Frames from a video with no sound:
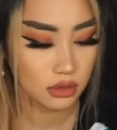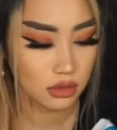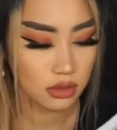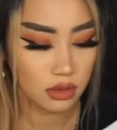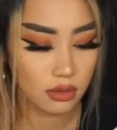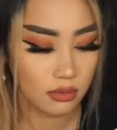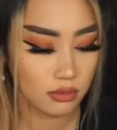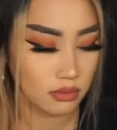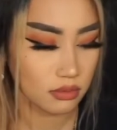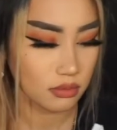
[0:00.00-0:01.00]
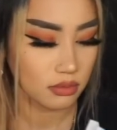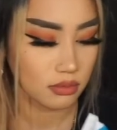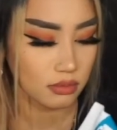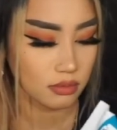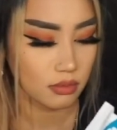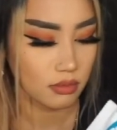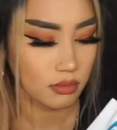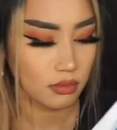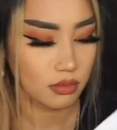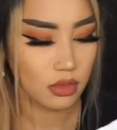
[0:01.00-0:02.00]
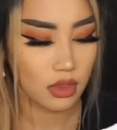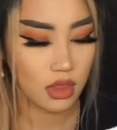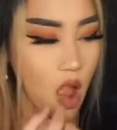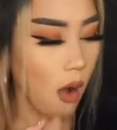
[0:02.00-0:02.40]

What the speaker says: No one is speaking in this clip.